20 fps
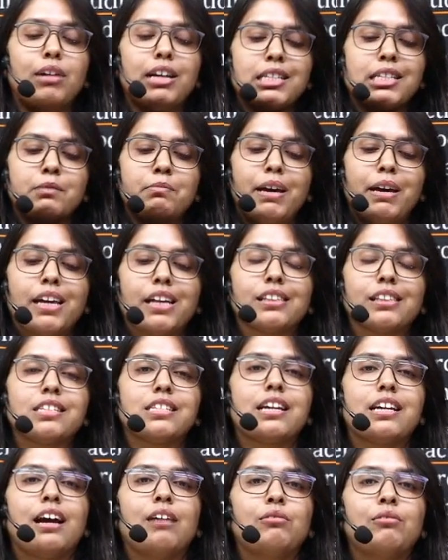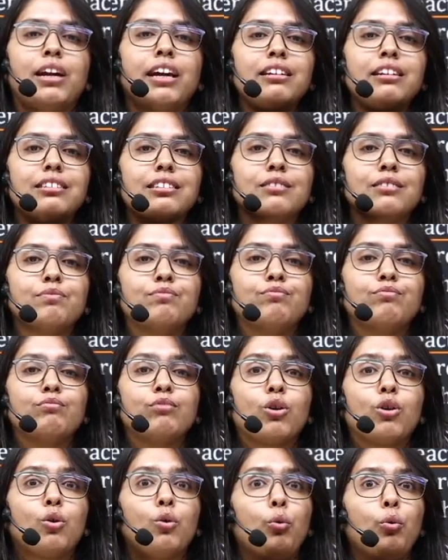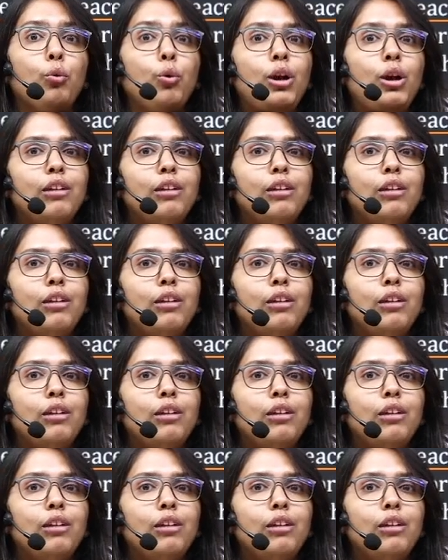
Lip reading: making the surroundings cool.